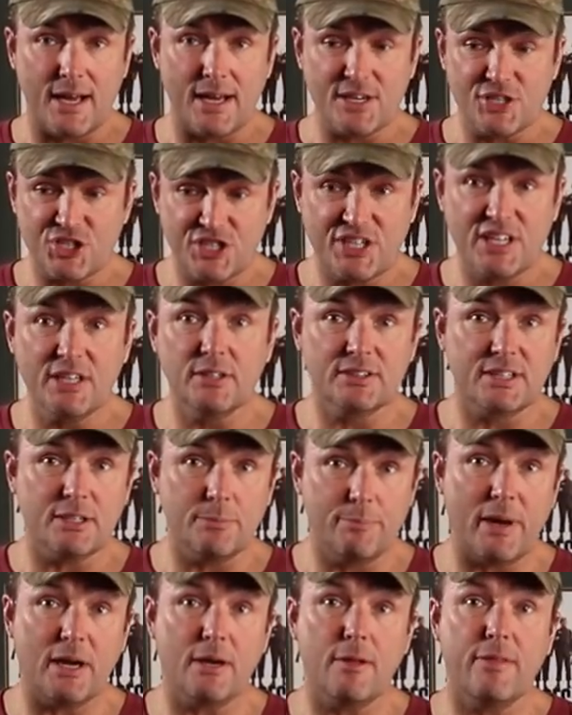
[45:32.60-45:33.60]

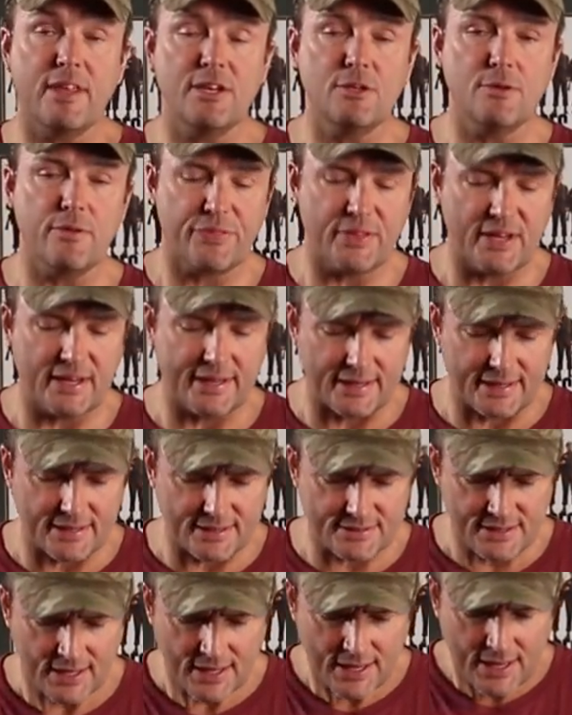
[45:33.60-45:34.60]
shielded better than you think it
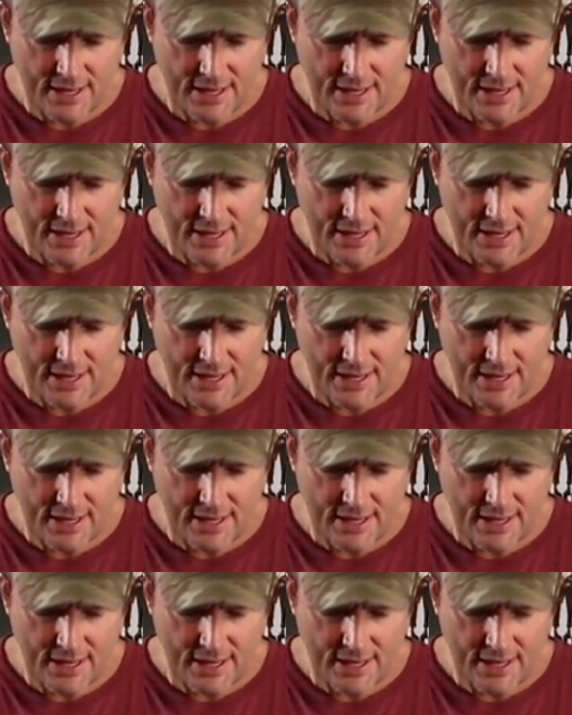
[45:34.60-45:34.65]
is.